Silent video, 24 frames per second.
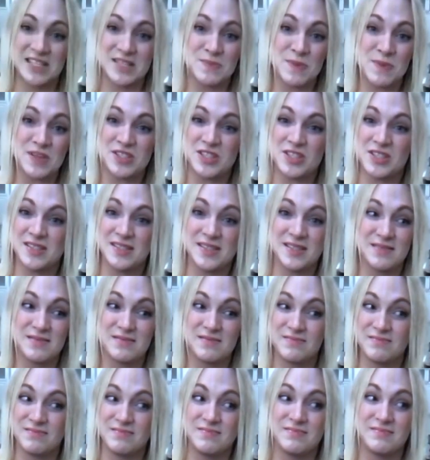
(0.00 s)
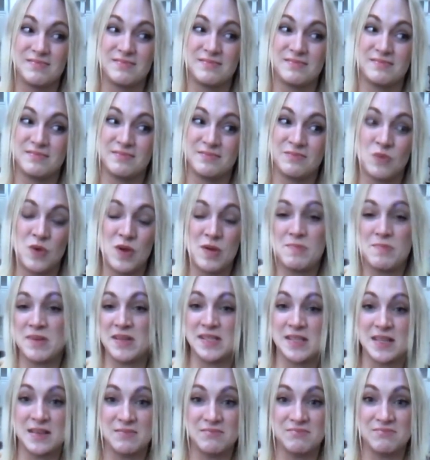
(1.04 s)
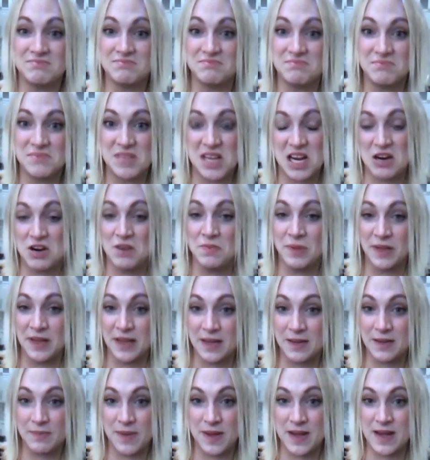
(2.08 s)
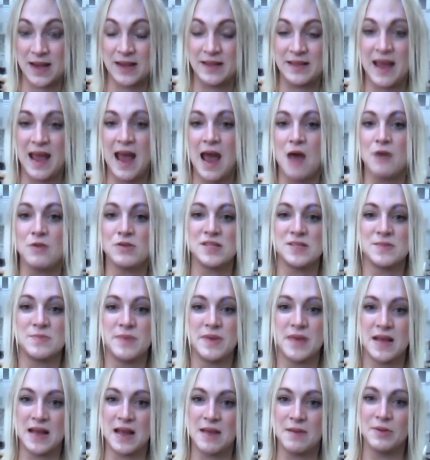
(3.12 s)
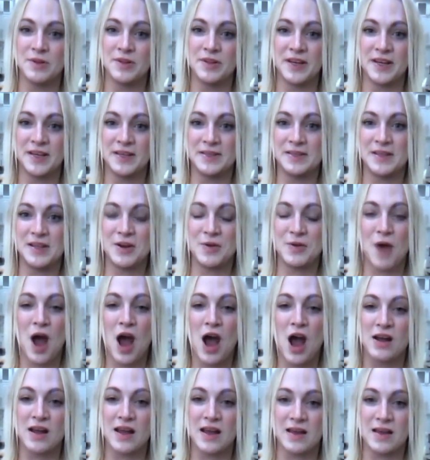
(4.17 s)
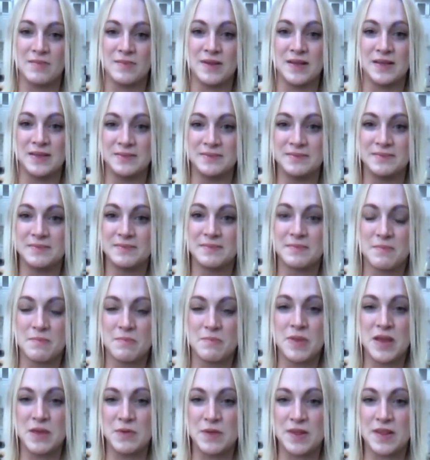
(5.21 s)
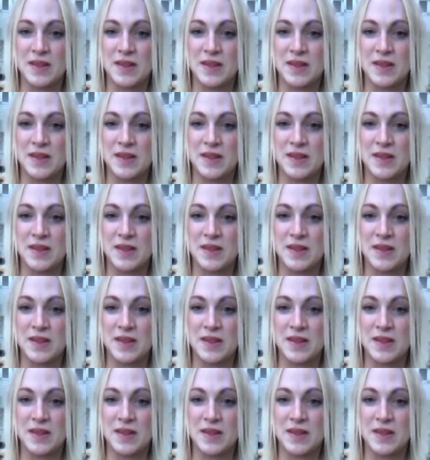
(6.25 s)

much as we miss him terribly being in the house and being able to, you know, hug him and be with